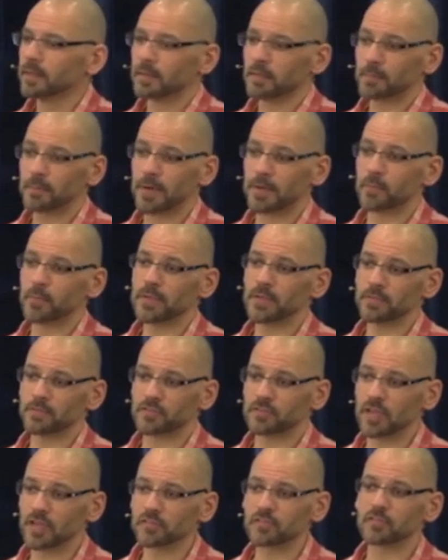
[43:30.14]
But we
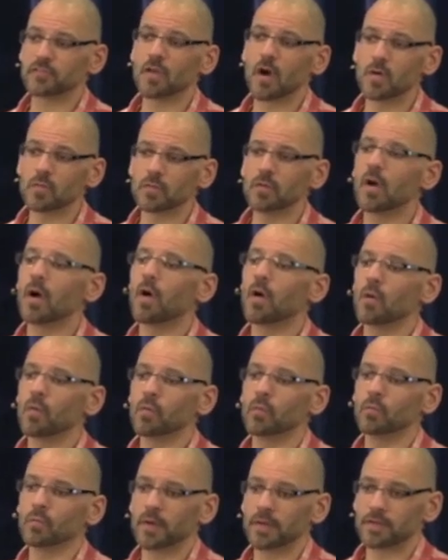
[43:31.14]
just don't
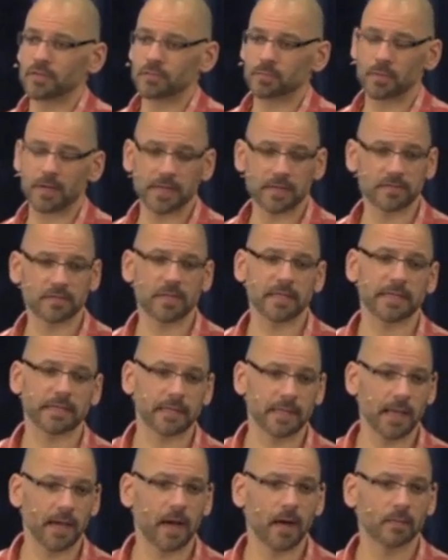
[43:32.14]
know what his brain's like
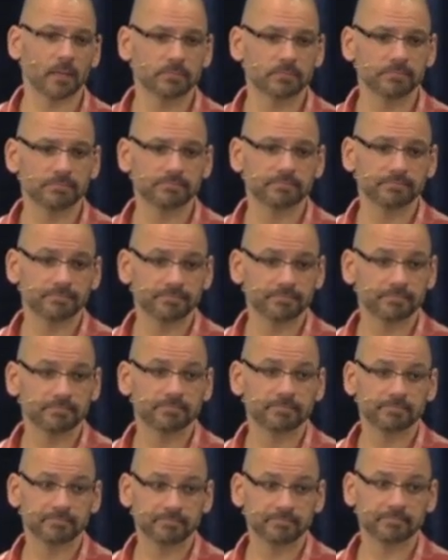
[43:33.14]
now.
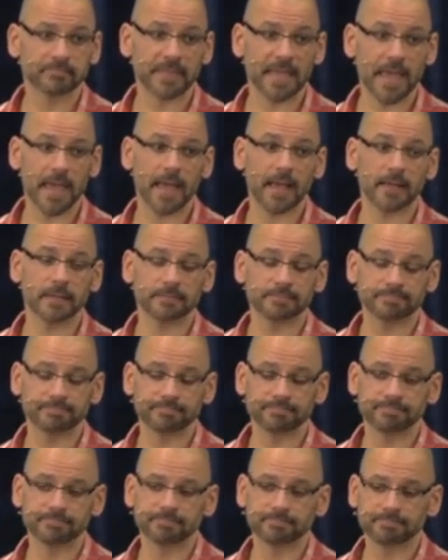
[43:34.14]
Yeah.
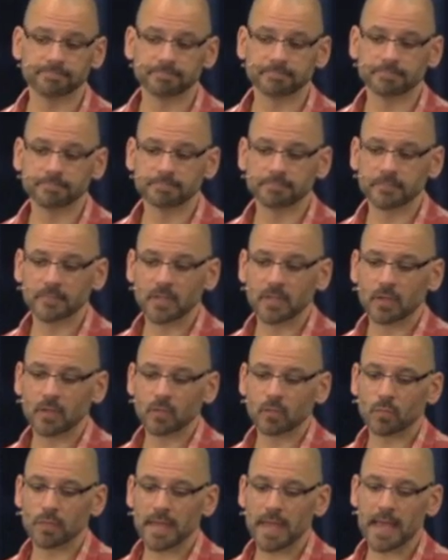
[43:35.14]

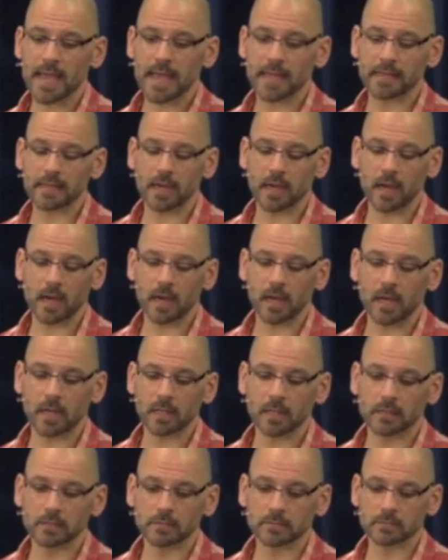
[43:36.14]
We had
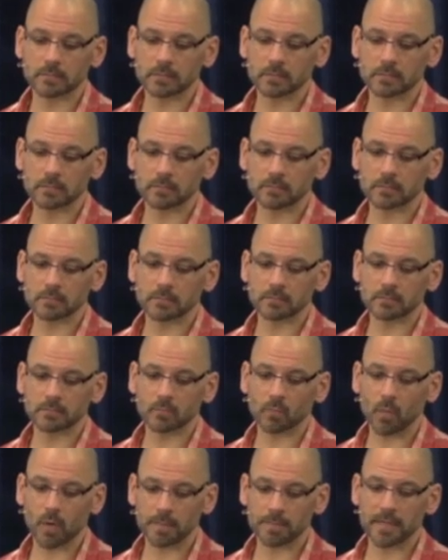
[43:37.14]

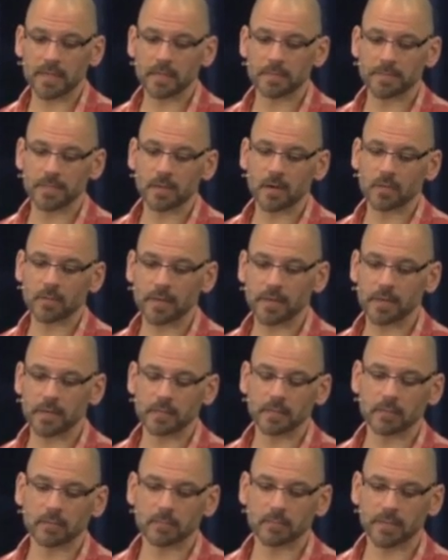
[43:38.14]
one baby
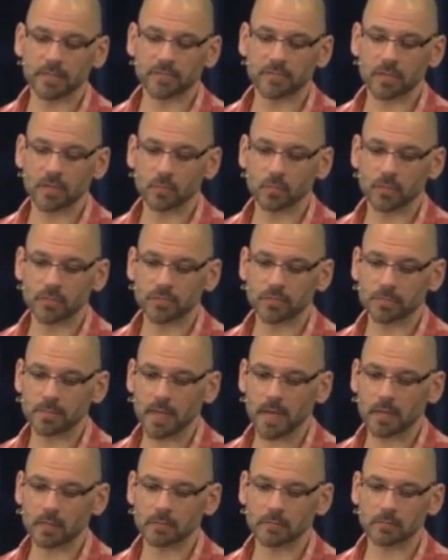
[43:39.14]
already. My son was
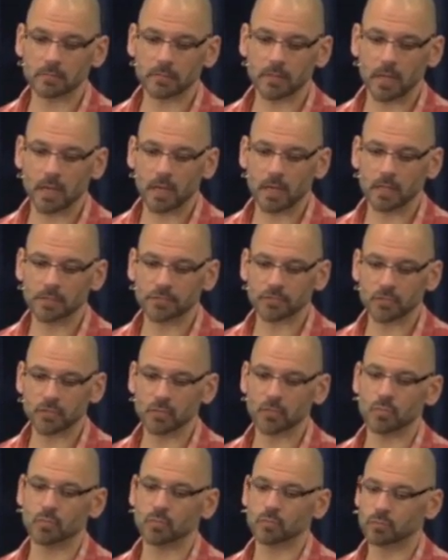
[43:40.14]
about 2.